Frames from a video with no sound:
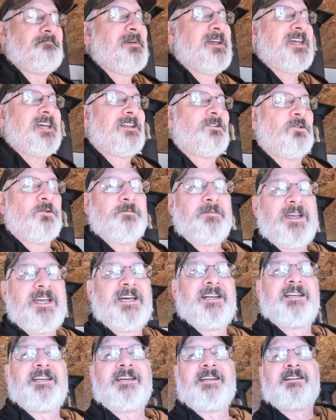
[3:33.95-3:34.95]
man, oh
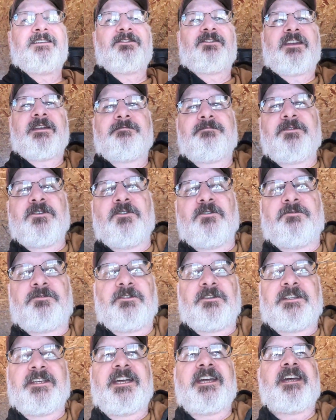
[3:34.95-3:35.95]
man, it is a
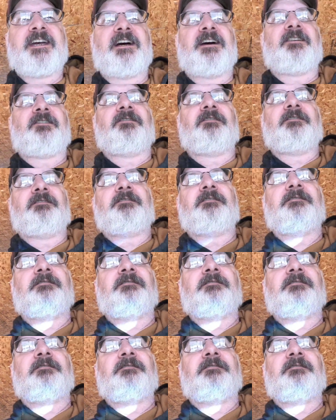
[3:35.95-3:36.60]
beautiful day out.